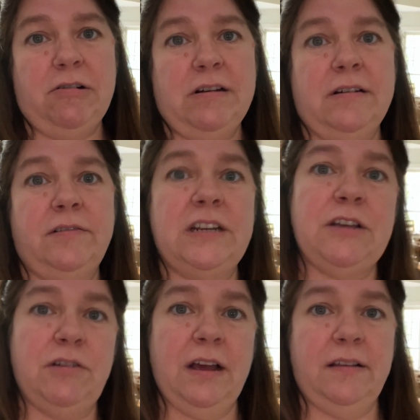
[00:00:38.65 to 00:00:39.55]
and take
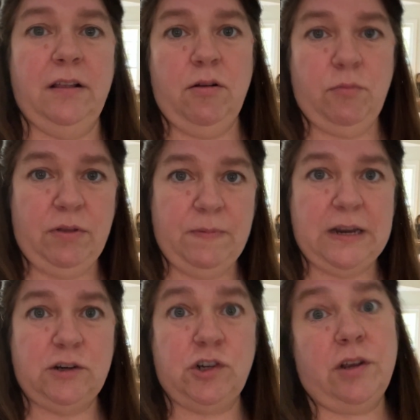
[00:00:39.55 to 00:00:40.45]
you guys along with me
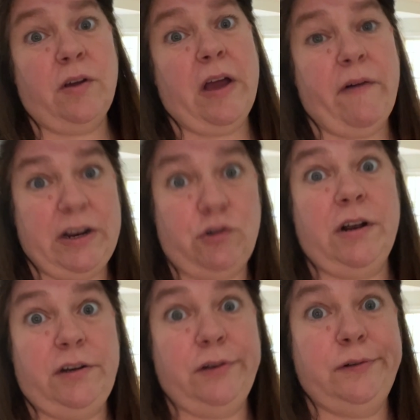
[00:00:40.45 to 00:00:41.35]
and show you how I try to.